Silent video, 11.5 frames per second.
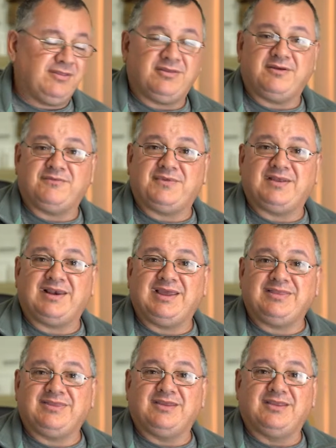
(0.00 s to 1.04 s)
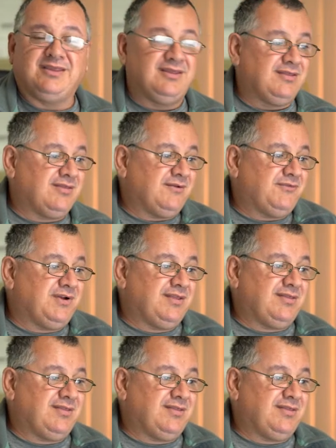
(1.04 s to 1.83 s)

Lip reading: I've selected. So if I